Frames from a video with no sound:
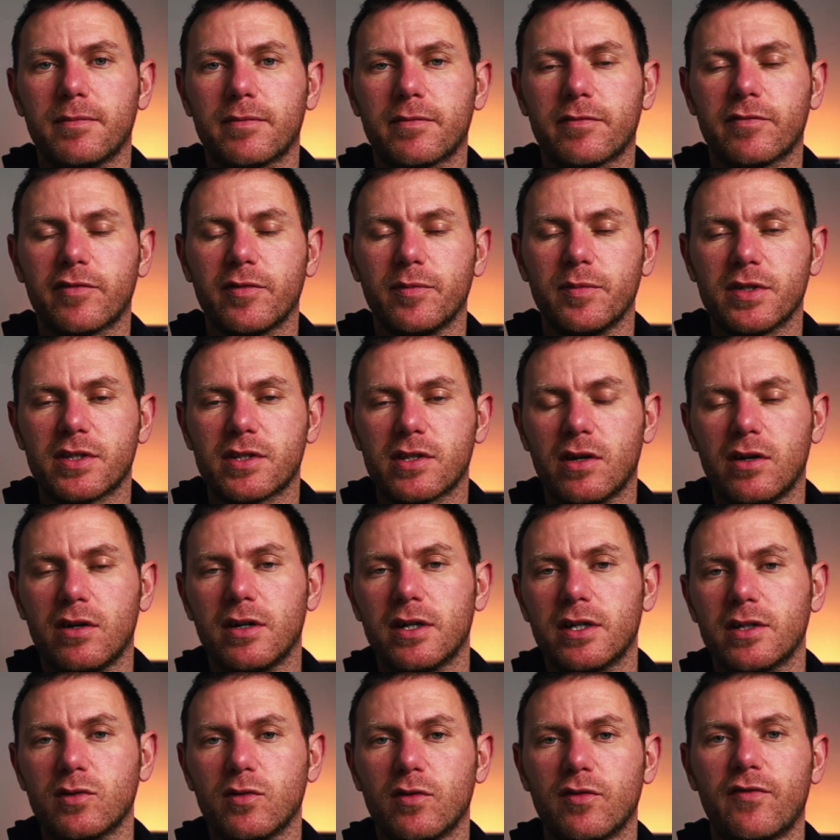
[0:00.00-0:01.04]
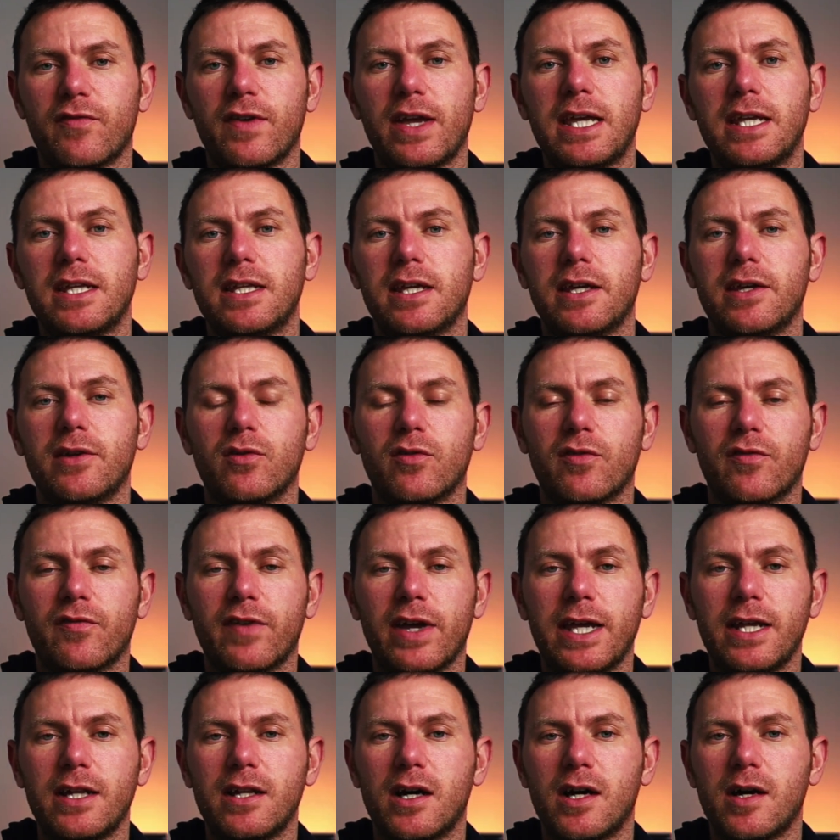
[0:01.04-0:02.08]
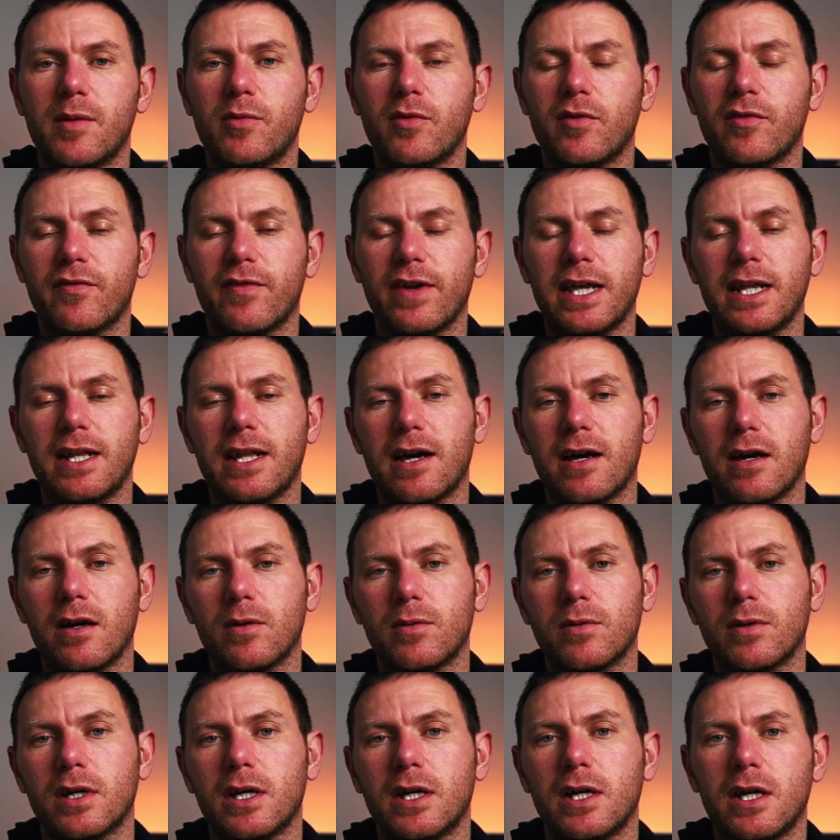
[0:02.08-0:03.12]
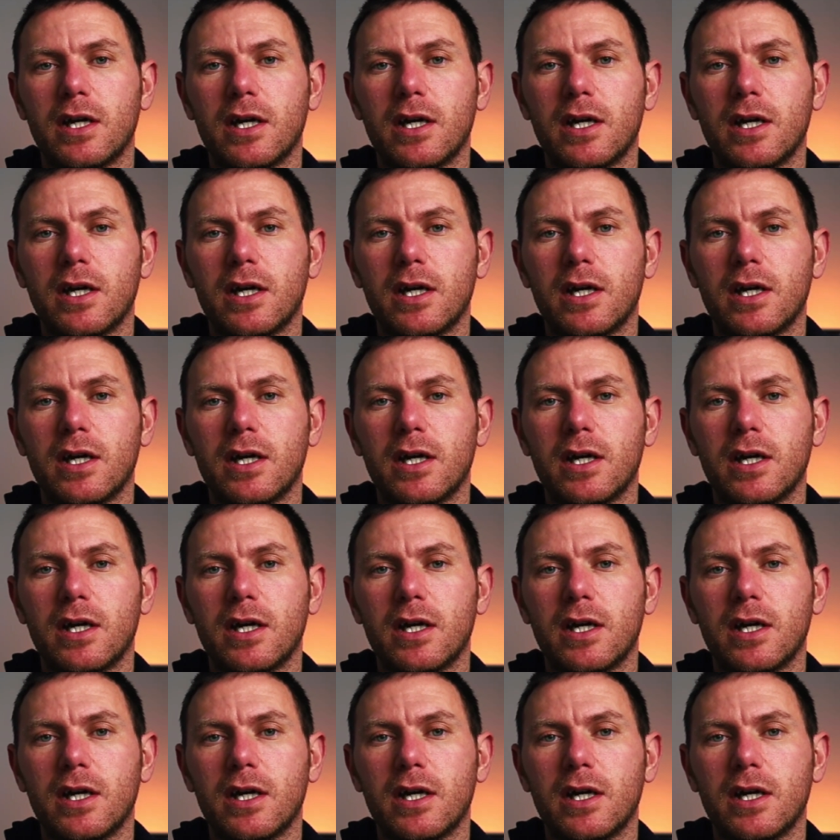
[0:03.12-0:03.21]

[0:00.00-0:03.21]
from the sides, or fade in, or fade up, or fade out,